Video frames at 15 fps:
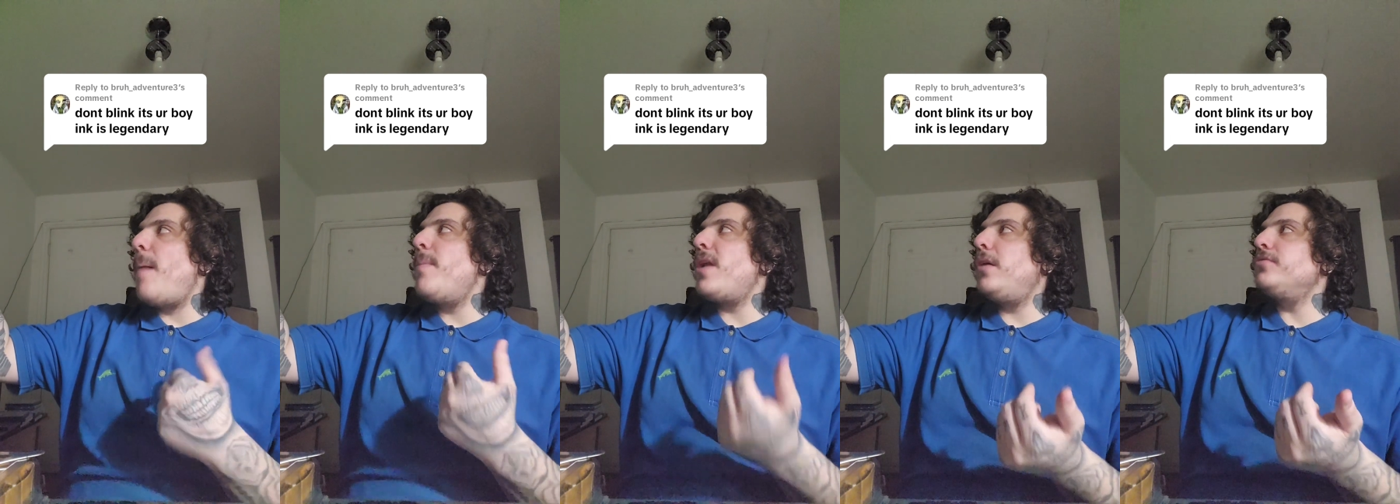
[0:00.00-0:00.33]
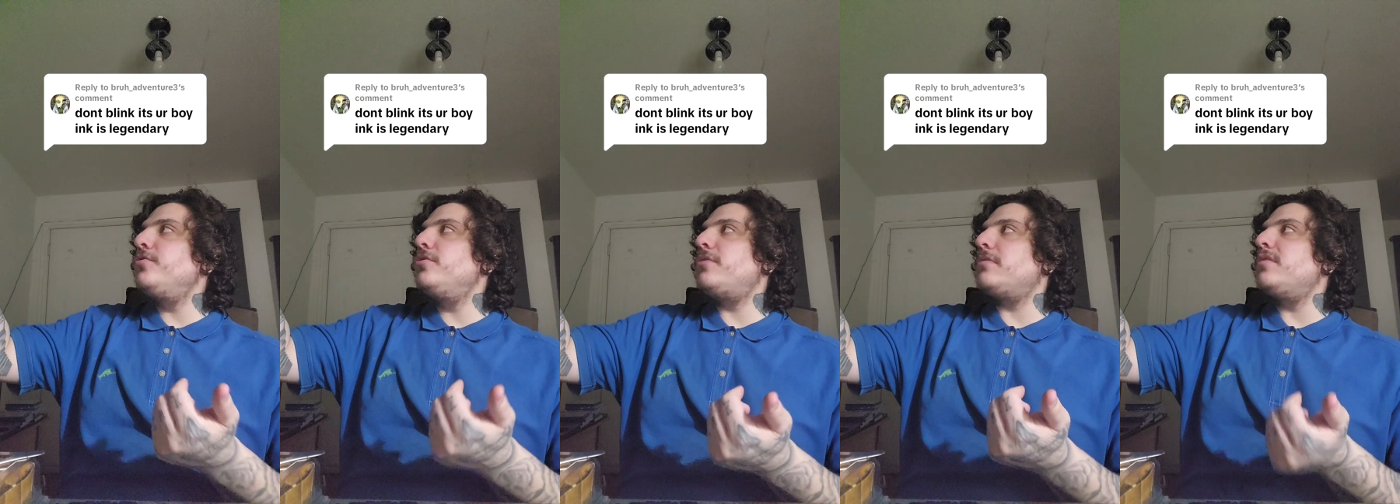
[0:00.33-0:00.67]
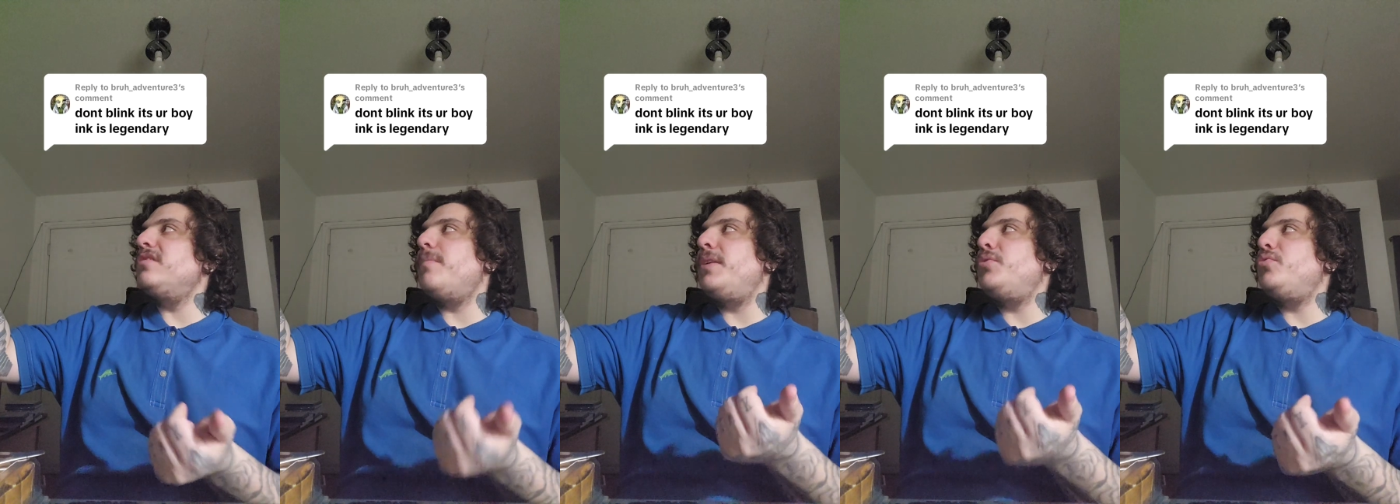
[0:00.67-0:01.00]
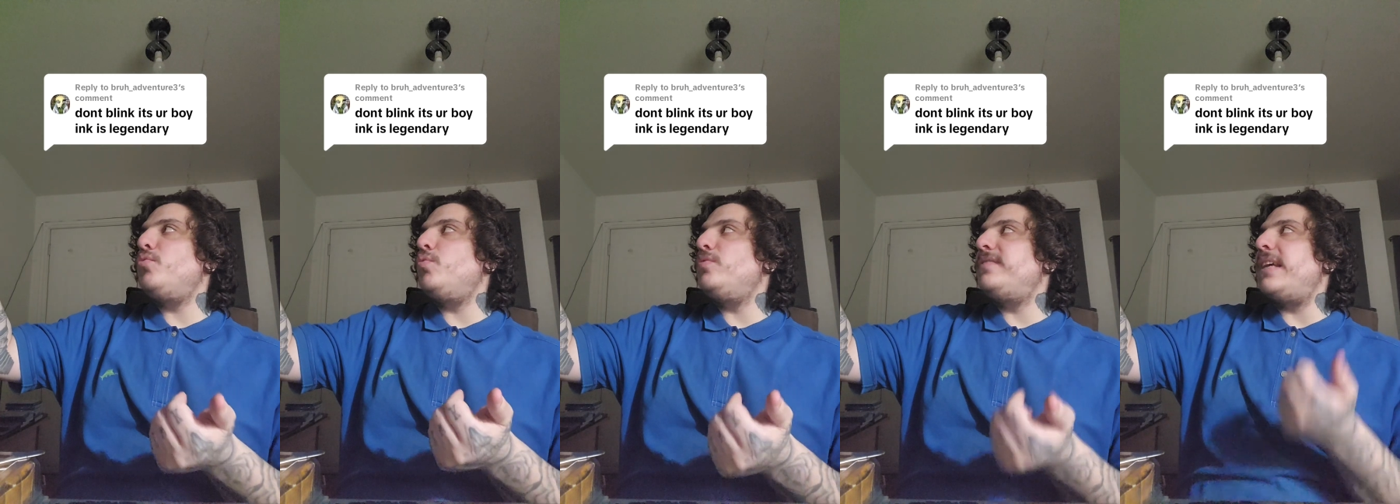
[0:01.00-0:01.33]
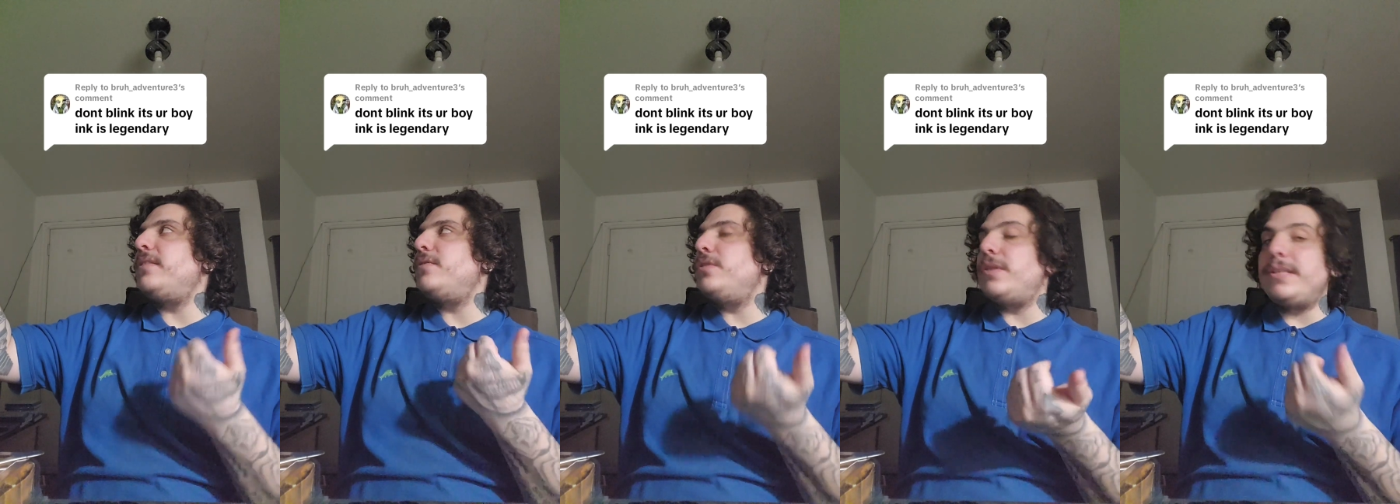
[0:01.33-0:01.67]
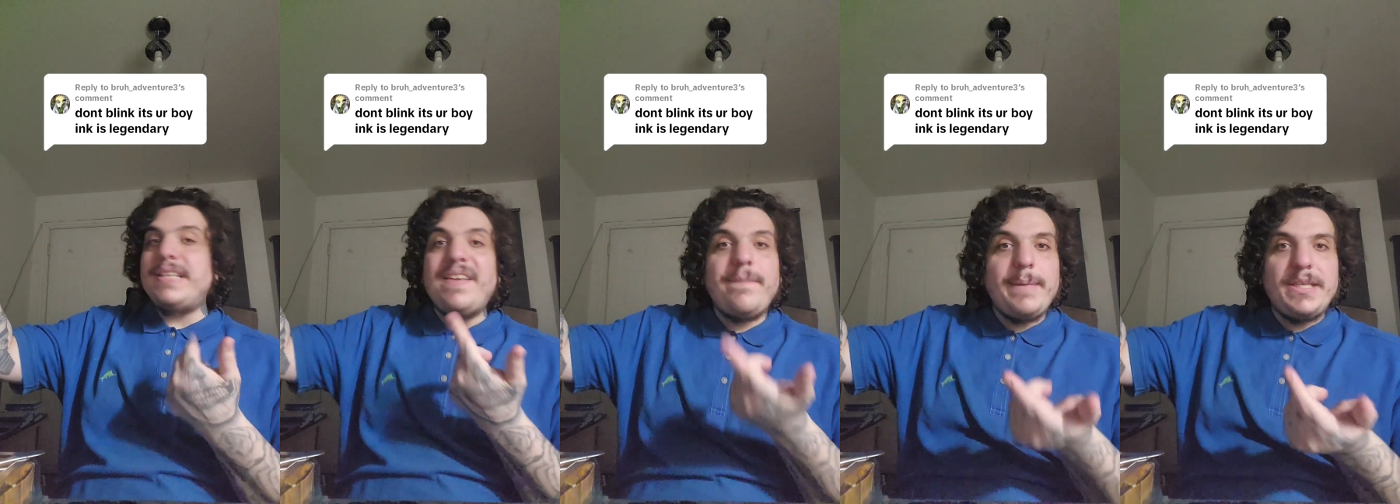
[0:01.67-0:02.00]
but I also talked to someone who said
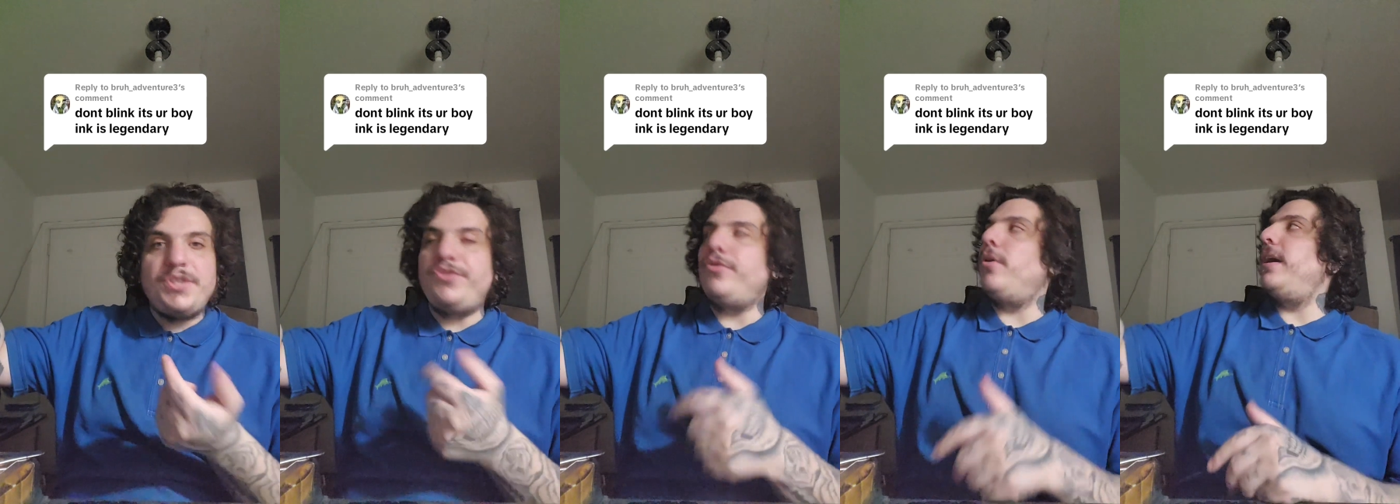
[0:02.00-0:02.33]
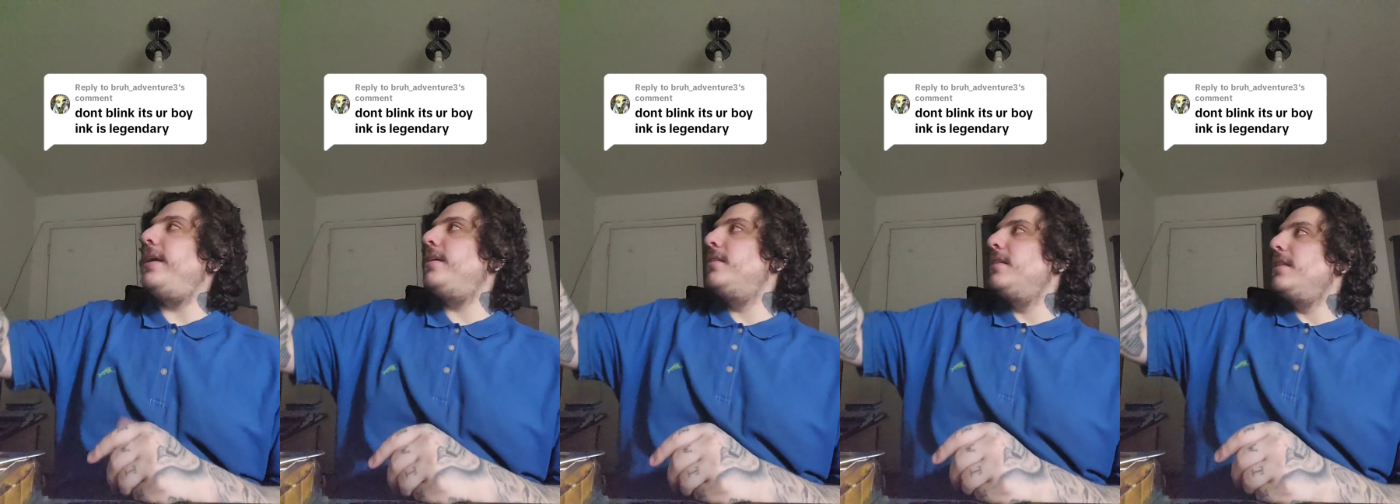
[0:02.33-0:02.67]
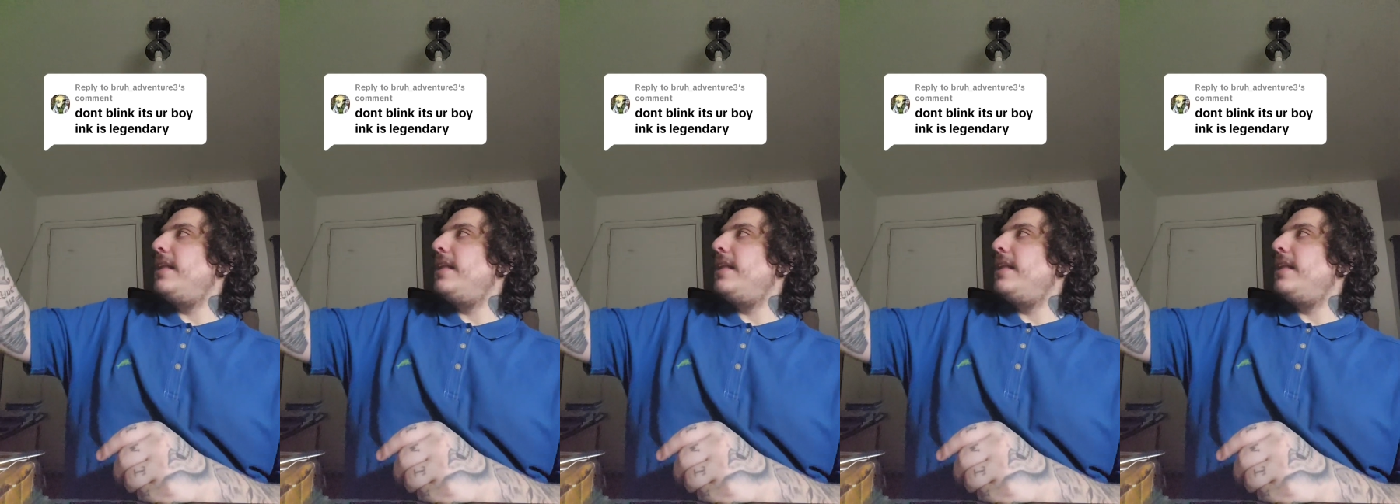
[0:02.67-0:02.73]
giving me joy,